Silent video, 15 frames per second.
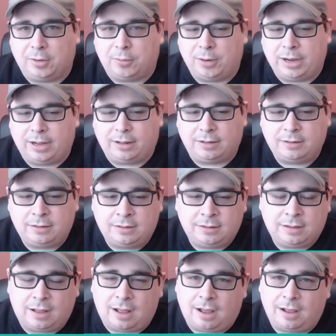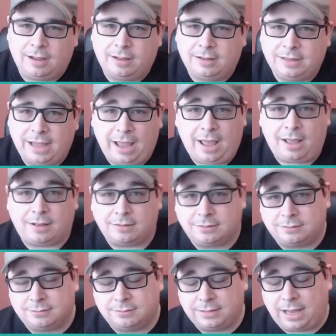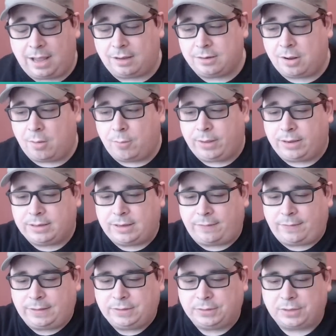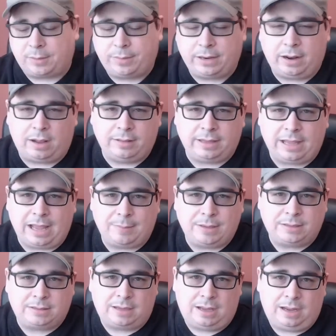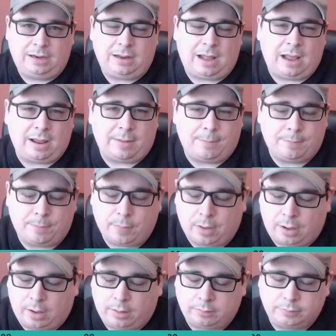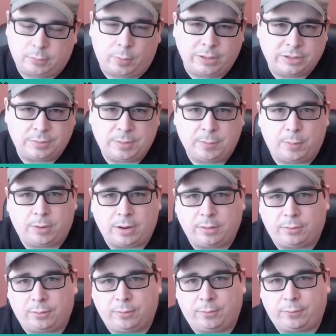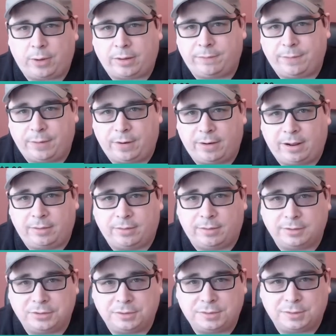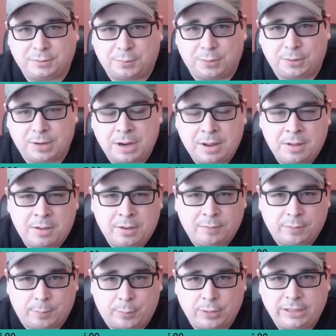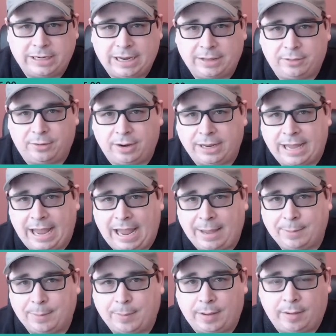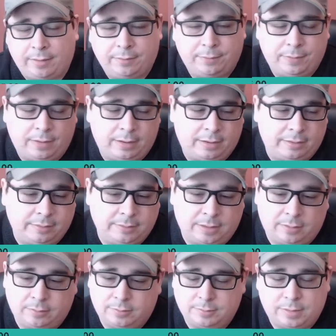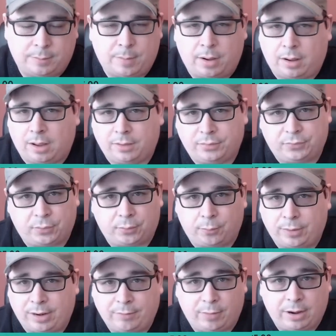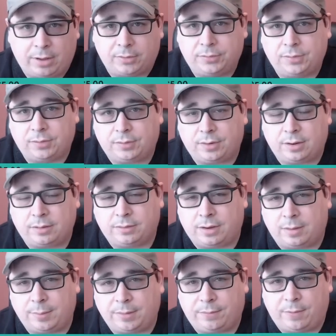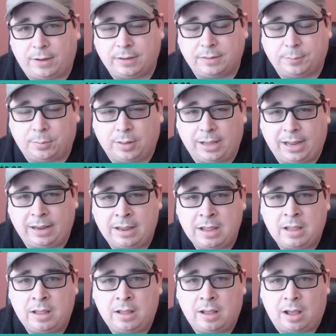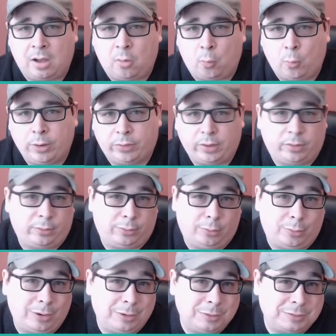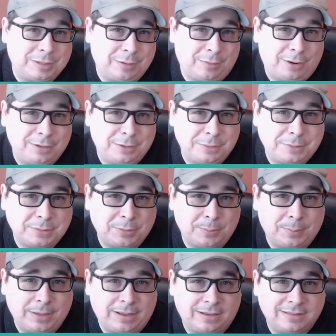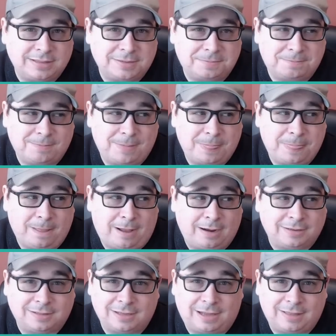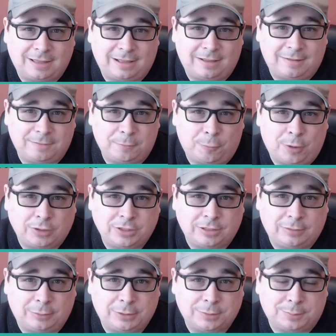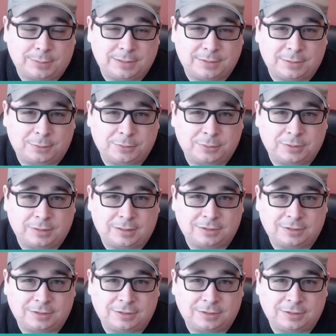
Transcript: LOL. Uh, yeah, yeah, no, we could definitely do something on the gaming side. I am uh, going to be working through trying to figure out how the logistics work for putting together a game of uh, you know Among Us or whatever else is is going to be fun to play uh, with other lawyers here on YouTube because honestly, I think watching lawyers play a social